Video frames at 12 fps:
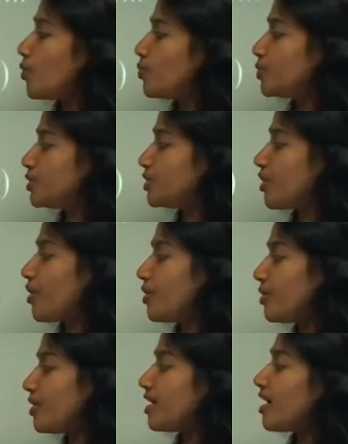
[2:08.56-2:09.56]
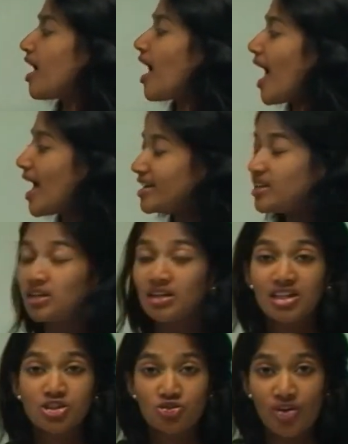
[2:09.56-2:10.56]
would go and it'll
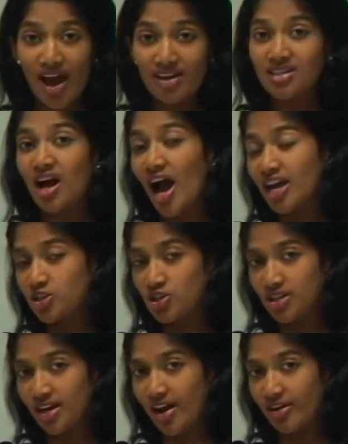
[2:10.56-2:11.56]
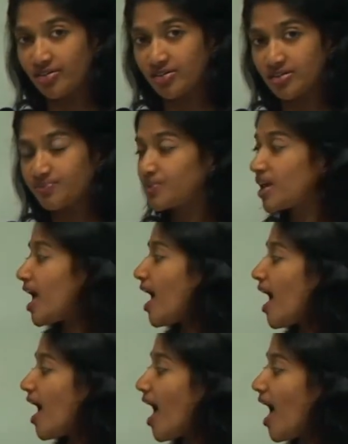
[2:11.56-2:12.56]
attract hydrogen ions,
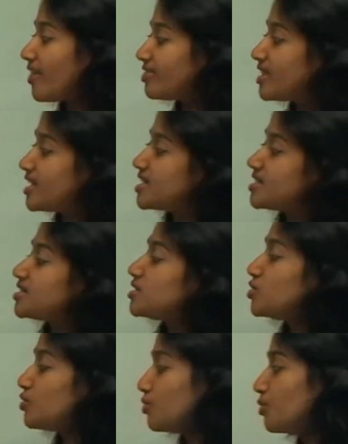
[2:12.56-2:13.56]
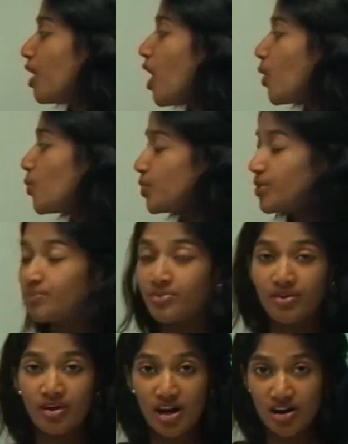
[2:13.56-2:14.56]
and these two would
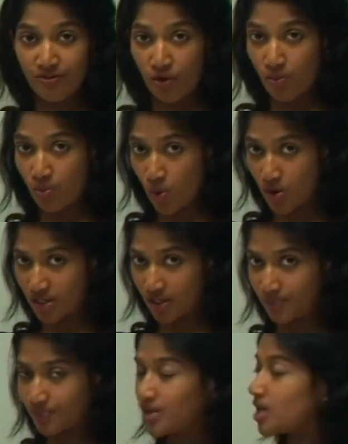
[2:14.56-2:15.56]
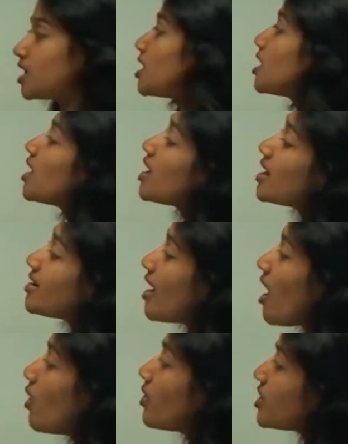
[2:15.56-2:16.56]
uh, form water.
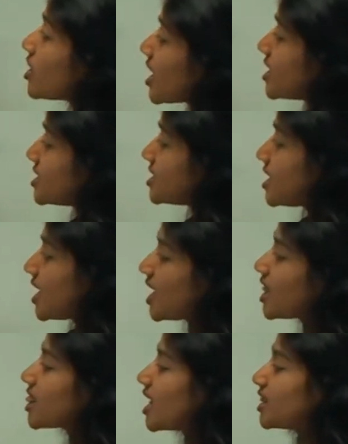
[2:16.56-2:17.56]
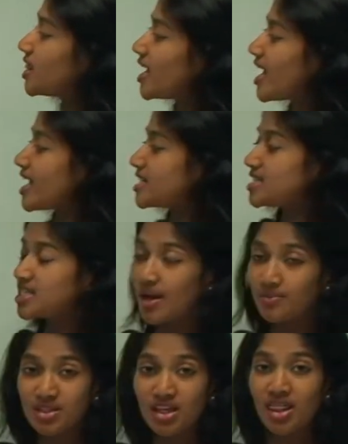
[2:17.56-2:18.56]
Now you can see that they
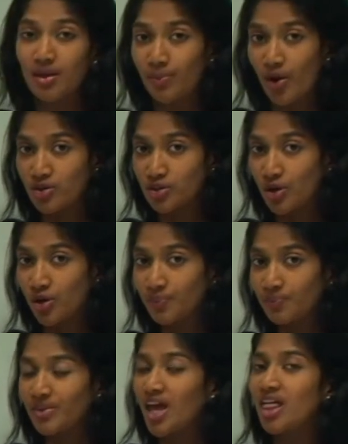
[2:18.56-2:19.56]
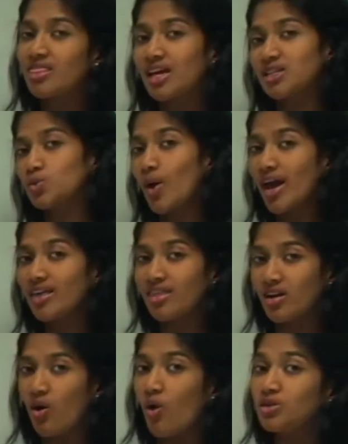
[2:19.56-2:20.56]
accept the proton, that's why they're
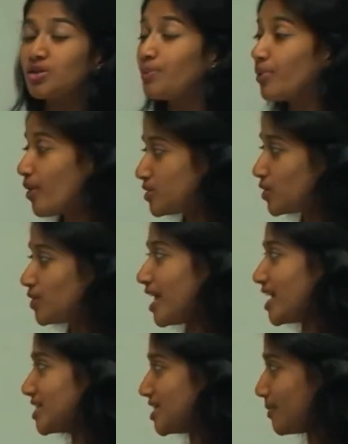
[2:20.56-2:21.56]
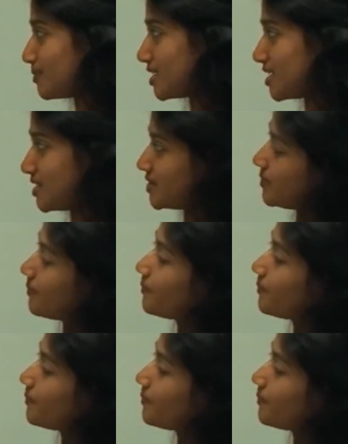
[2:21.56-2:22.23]
called proton acceptors.